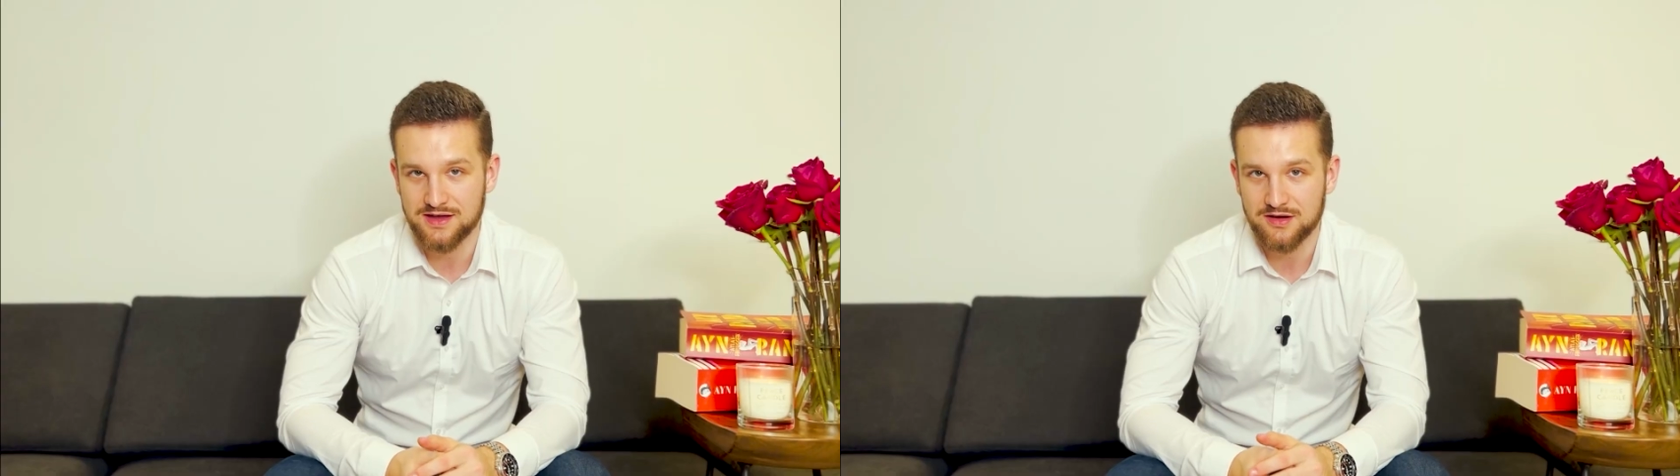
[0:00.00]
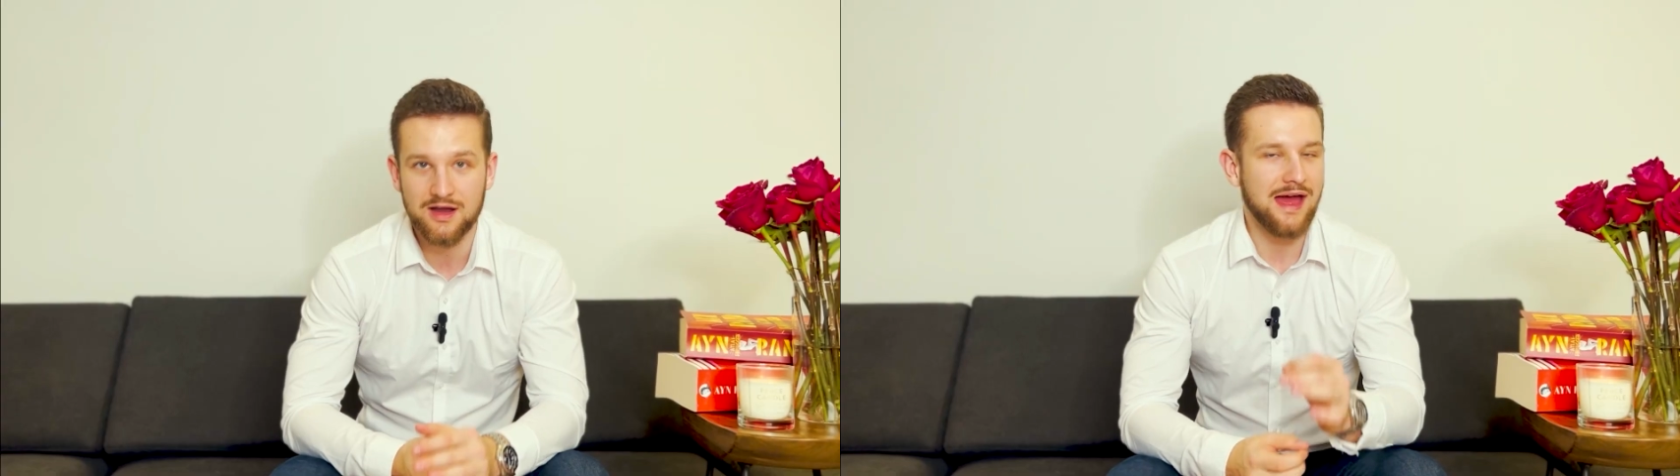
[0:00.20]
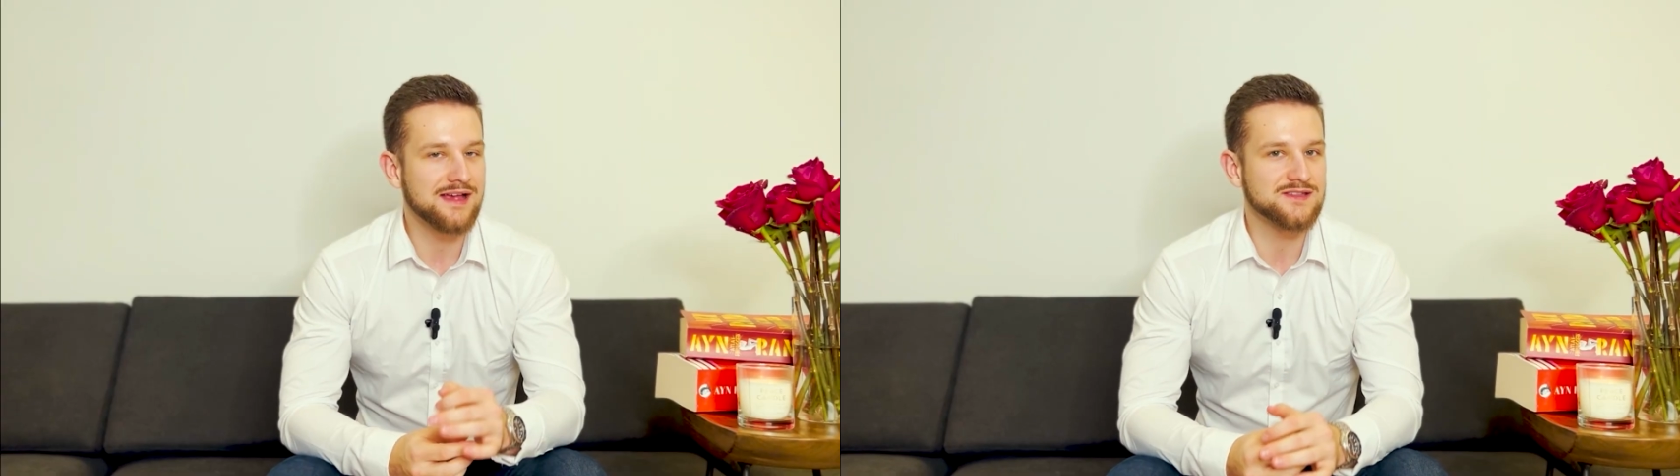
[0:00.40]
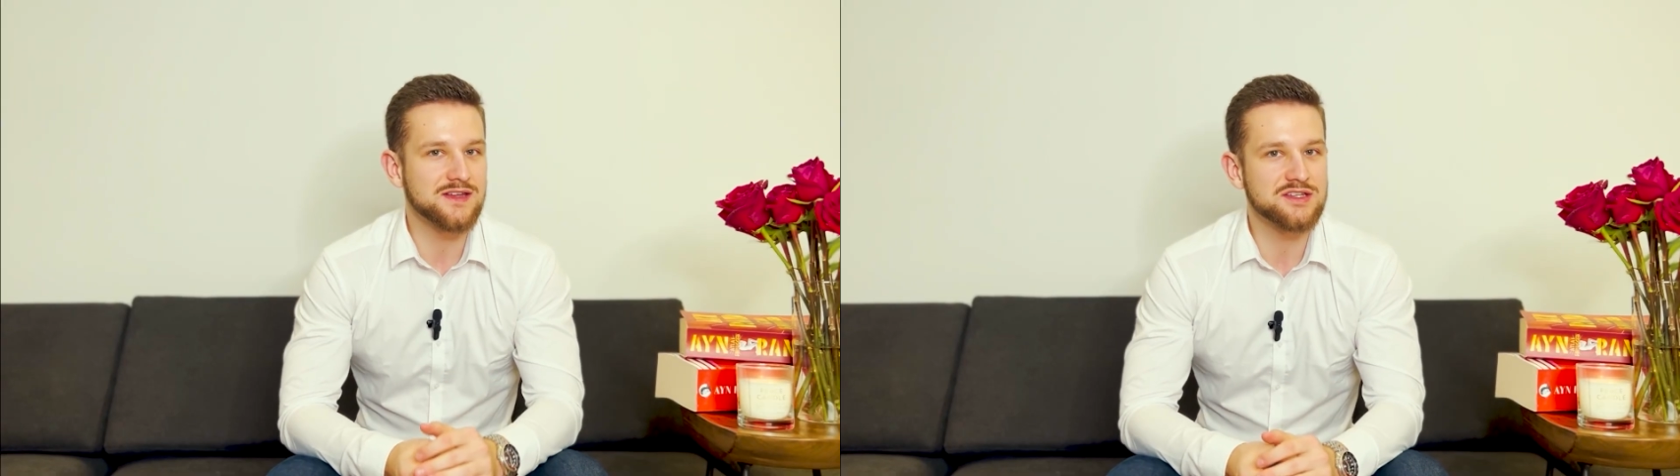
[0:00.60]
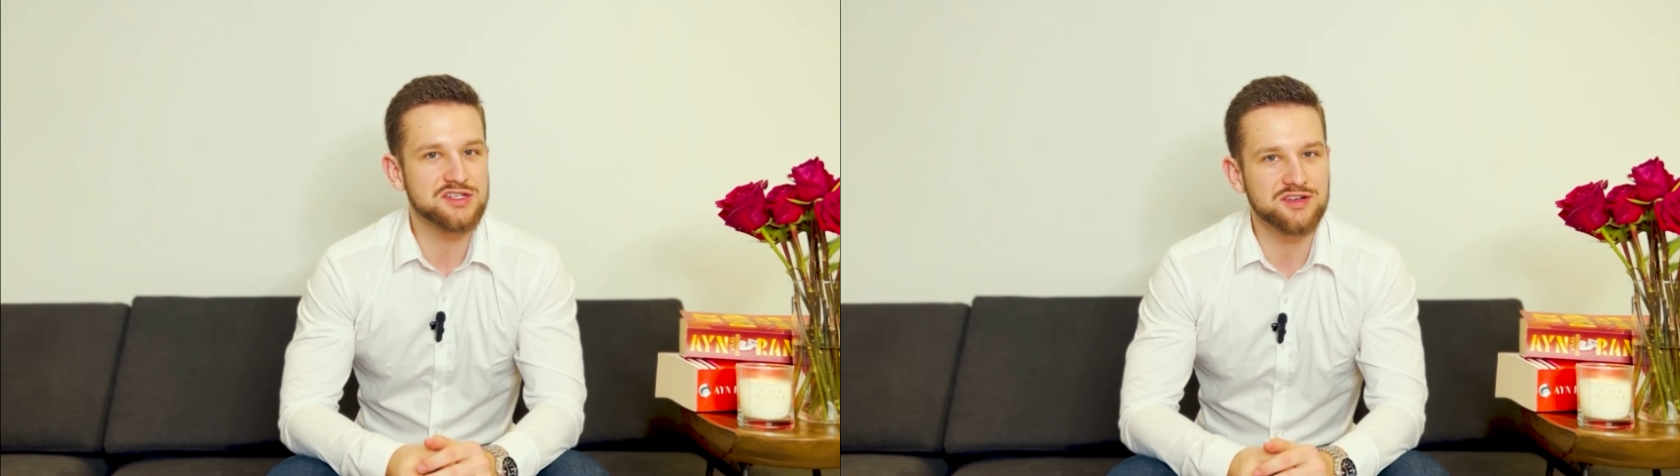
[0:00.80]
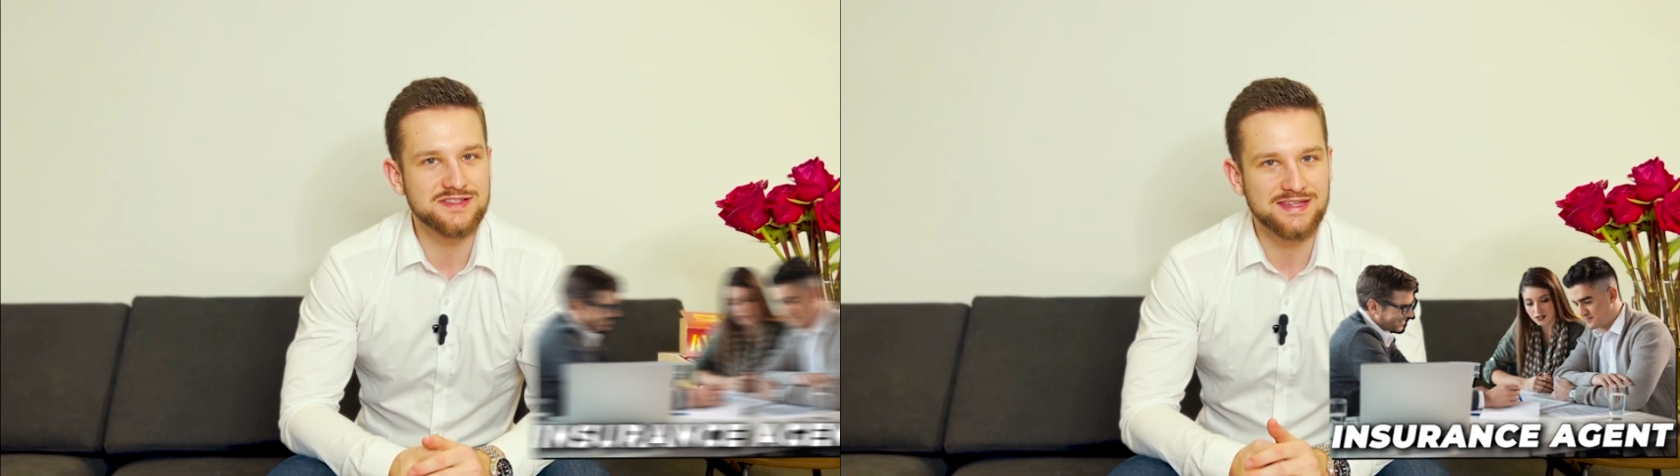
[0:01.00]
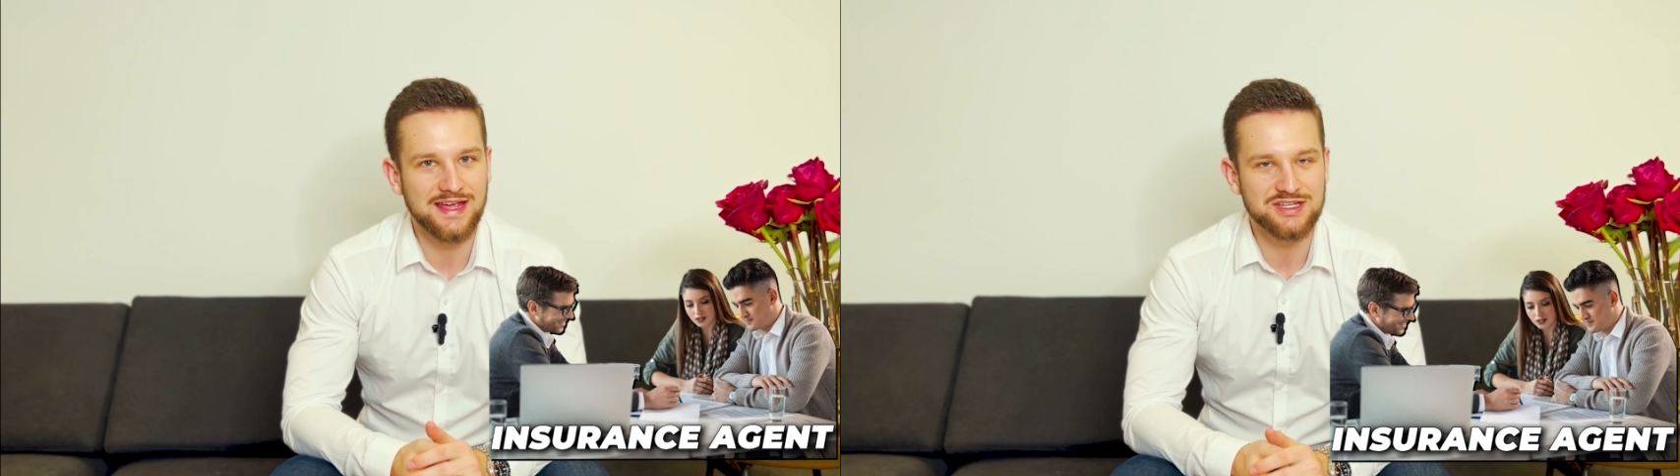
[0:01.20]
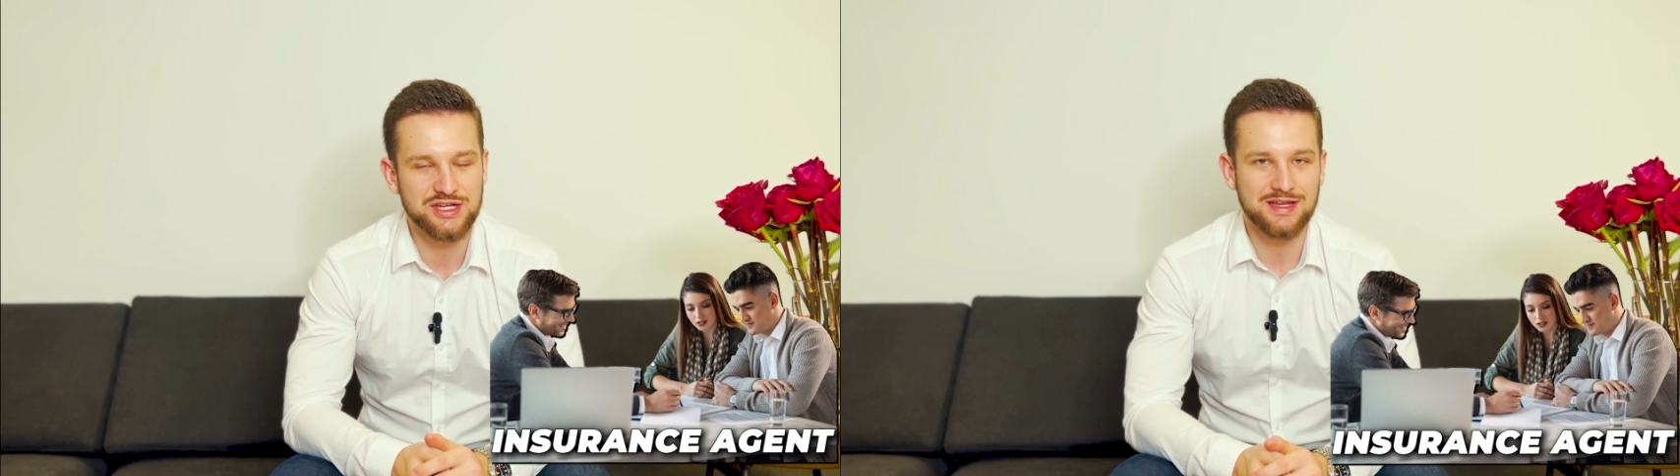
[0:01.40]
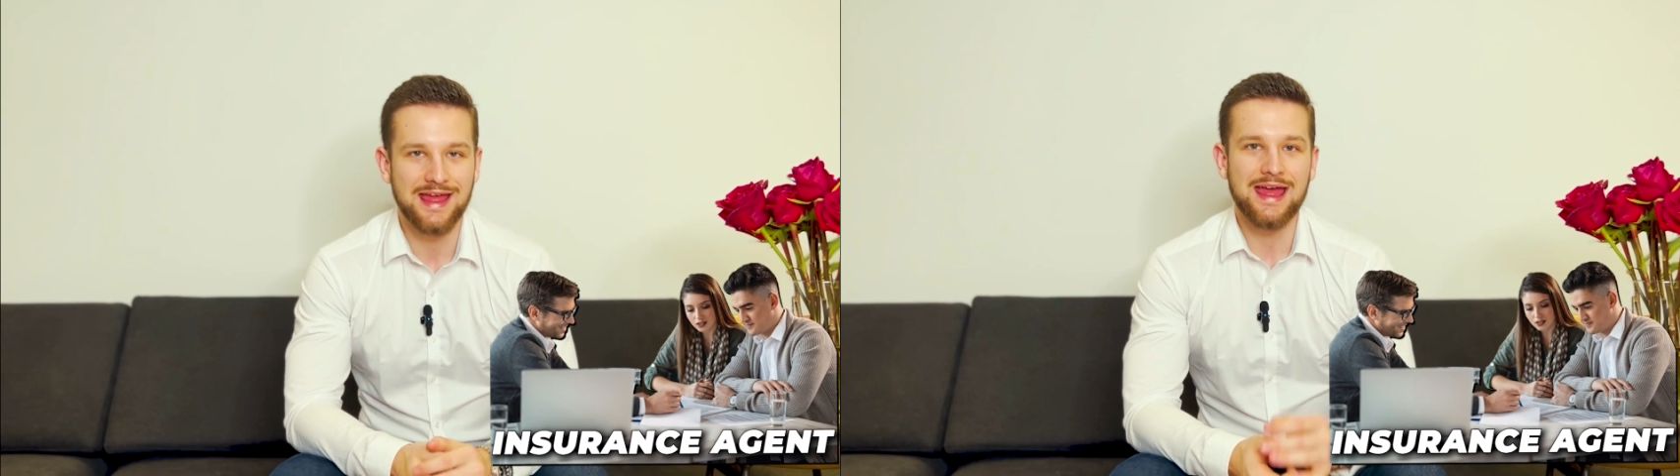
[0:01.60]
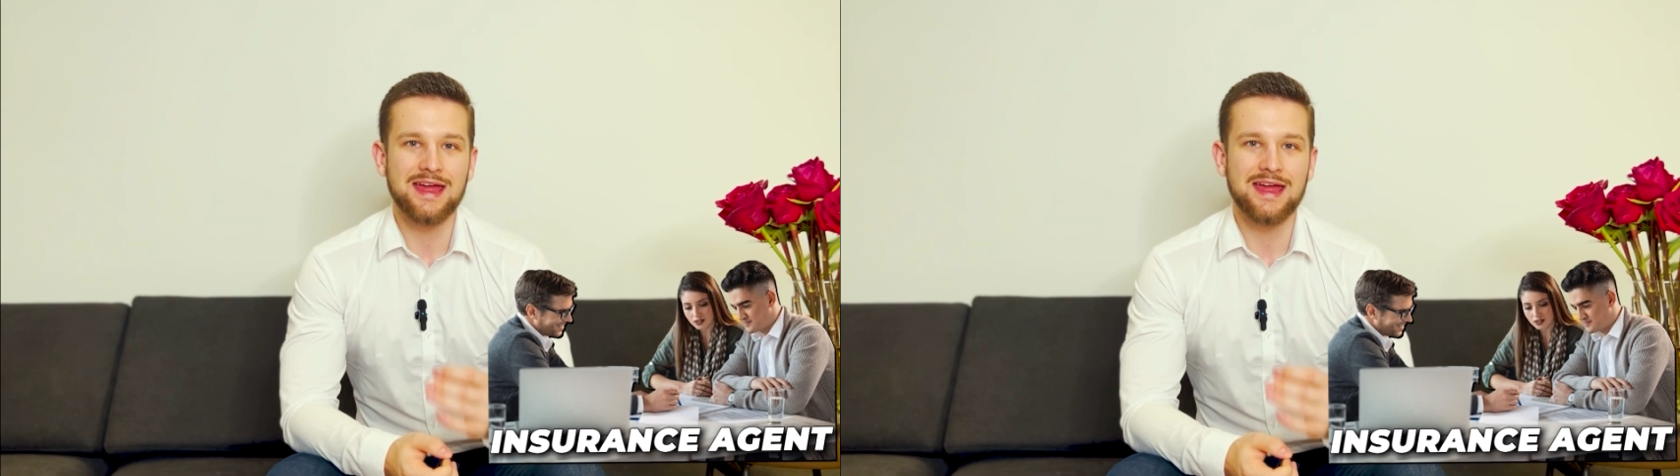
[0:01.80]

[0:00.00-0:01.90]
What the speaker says: a year as an insurance agent